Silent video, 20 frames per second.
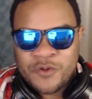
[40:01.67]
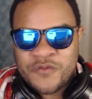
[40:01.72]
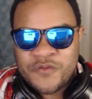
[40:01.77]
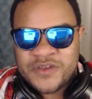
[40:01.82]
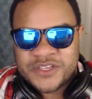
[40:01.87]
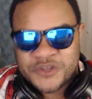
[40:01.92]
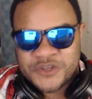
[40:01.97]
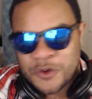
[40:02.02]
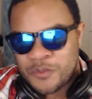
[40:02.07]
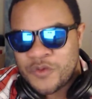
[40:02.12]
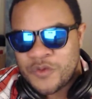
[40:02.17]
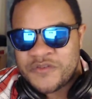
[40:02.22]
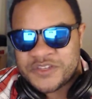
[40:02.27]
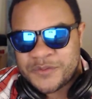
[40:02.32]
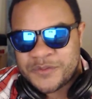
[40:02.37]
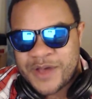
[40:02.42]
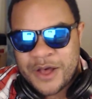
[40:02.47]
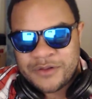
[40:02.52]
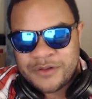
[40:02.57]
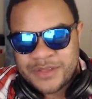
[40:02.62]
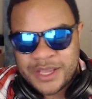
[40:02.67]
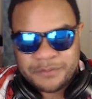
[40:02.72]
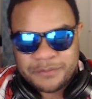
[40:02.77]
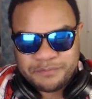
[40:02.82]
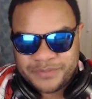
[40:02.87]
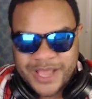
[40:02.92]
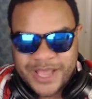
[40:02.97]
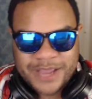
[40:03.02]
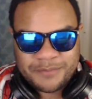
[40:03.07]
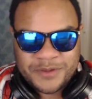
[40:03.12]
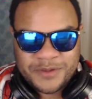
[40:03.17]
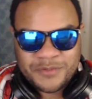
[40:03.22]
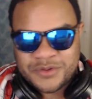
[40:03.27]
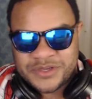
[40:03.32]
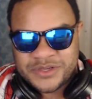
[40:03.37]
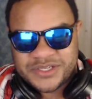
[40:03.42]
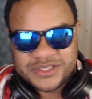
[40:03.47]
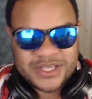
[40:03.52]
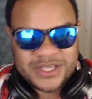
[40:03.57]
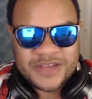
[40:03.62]
movies, movies about like black
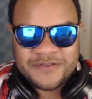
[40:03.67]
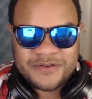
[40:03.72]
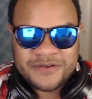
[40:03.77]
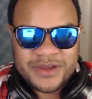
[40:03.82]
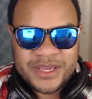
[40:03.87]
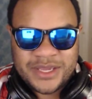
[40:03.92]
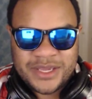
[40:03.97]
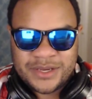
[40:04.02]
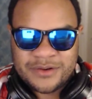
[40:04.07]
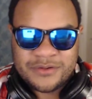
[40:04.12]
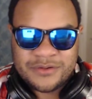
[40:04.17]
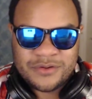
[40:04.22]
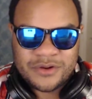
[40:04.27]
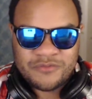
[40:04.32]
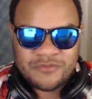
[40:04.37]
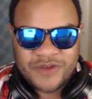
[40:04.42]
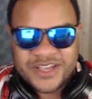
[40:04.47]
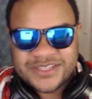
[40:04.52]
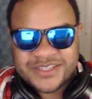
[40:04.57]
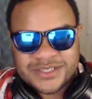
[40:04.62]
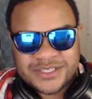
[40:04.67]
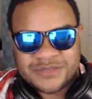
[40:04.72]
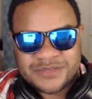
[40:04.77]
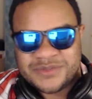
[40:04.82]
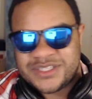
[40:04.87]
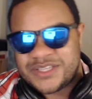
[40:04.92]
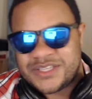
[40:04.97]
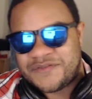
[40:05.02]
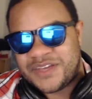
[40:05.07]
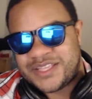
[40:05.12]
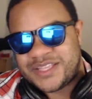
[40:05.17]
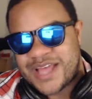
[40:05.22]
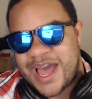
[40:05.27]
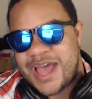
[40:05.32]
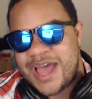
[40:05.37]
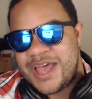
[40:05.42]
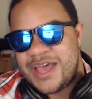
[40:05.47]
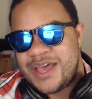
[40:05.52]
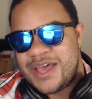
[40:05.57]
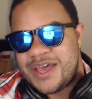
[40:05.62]
people and slavery and racism and stuff like
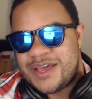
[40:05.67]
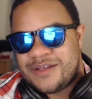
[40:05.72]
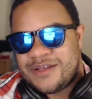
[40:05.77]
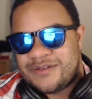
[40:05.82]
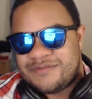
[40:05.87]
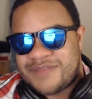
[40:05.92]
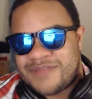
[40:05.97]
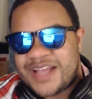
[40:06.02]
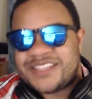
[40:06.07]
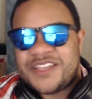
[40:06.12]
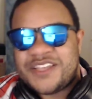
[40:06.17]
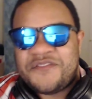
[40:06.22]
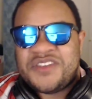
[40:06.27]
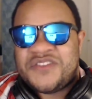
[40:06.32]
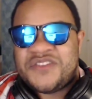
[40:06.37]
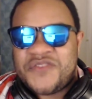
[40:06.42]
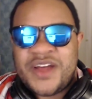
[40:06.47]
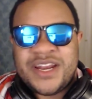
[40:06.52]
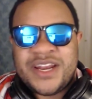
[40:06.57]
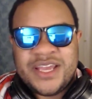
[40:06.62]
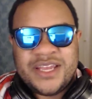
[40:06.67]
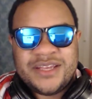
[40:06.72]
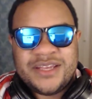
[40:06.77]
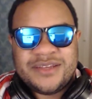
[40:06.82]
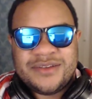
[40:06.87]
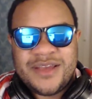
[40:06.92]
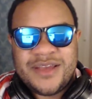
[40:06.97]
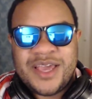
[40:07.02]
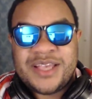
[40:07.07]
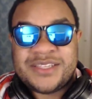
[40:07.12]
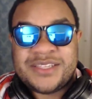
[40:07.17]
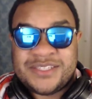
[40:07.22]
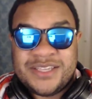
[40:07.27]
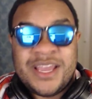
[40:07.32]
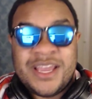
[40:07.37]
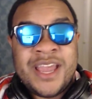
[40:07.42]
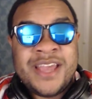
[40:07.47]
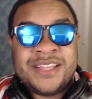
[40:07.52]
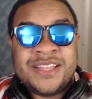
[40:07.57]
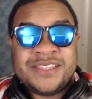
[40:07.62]
that. That stuff is funny.
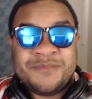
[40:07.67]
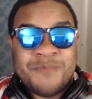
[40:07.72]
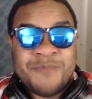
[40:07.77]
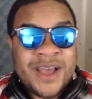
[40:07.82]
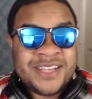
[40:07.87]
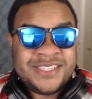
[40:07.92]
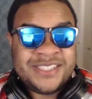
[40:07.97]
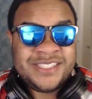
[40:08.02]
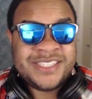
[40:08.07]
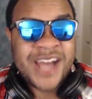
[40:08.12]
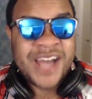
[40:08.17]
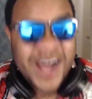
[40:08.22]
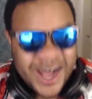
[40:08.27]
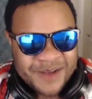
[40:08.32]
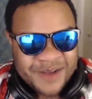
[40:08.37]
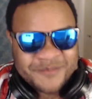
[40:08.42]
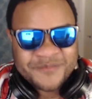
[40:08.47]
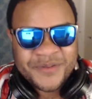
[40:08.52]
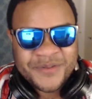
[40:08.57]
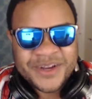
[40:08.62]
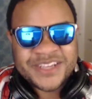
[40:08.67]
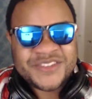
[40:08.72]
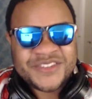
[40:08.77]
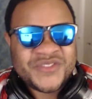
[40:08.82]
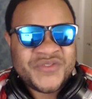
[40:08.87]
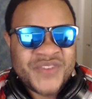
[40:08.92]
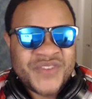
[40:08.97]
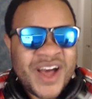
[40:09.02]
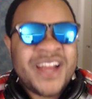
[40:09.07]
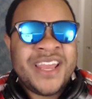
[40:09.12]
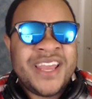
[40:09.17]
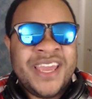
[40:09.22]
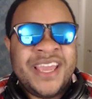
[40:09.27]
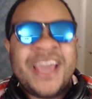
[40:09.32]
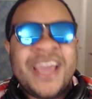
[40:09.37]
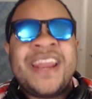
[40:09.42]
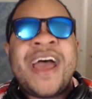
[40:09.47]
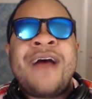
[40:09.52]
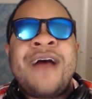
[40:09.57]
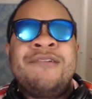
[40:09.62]
It's messed up, but it's funny.
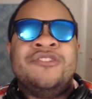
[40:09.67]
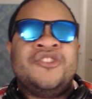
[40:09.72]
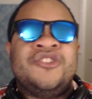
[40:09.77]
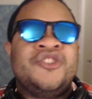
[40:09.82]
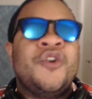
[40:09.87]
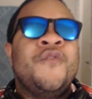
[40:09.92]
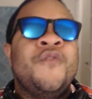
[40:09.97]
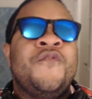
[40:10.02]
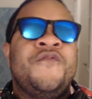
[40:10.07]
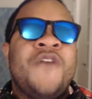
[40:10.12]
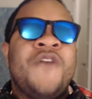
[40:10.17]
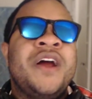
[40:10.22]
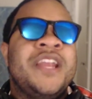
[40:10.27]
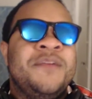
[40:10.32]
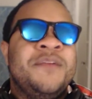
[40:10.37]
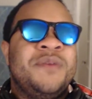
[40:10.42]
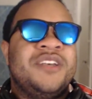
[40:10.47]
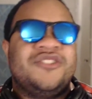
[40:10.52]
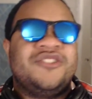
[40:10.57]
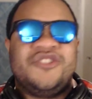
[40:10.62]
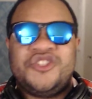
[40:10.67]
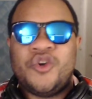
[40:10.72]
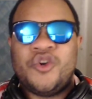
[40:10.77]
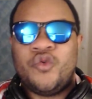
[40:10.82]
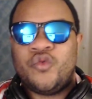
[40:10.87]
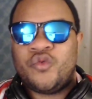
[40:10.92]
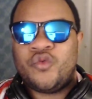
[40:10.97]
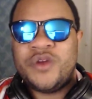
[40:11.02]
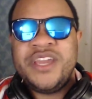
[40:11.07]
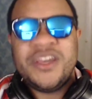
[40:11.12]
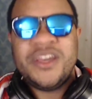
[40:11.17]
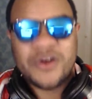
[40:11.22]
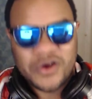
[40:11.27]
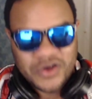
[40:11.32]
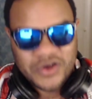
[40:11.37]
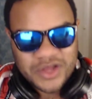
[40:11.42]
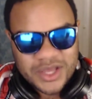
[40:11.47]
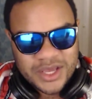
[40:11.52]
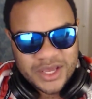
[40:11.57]
Get Out is so funny because it's so real.